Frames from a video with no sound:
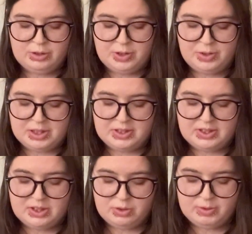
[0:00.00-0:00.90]
who can
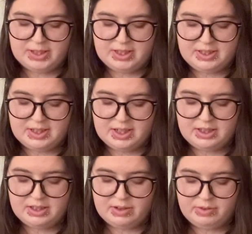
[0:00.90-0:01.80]
still read the
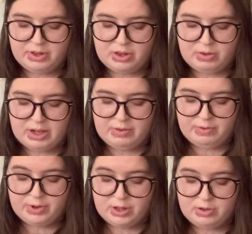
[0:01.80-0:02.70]
signs of a threat
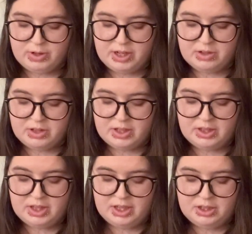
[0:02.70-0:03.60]
far greater than
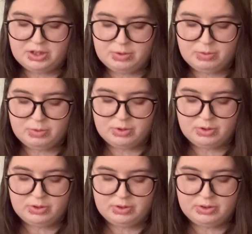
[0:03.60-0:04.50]
the ancient
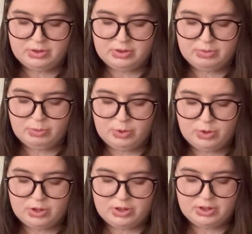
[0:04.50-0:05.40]
world
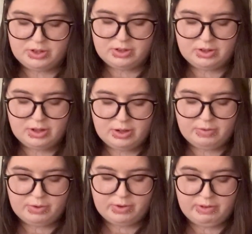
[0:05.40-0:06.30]
wars.
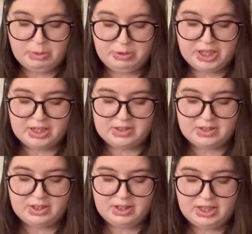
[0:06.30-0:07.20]
For if the Black
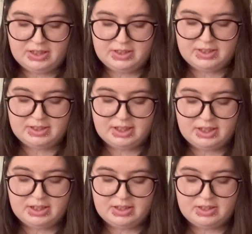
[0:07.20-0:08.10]
Sun gains
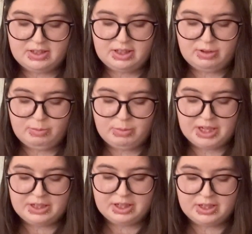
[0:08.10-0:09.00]
ascendancy,
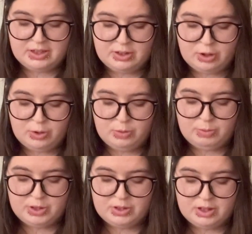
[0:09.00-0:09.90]
mankind's
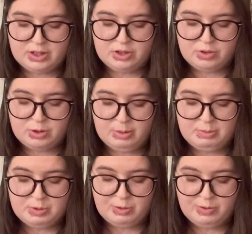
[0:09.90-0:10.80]
hopes and
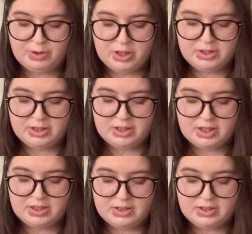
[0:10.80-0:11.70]
dreams will fall to
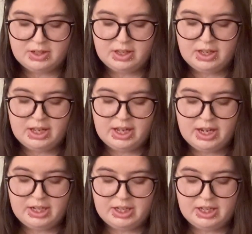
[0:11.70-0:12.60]
dust,
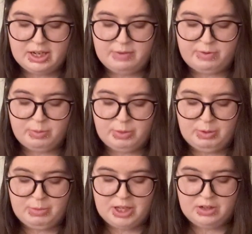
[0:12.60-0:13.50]
and it can never be
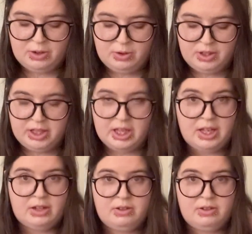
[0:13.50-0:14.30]
made whole again.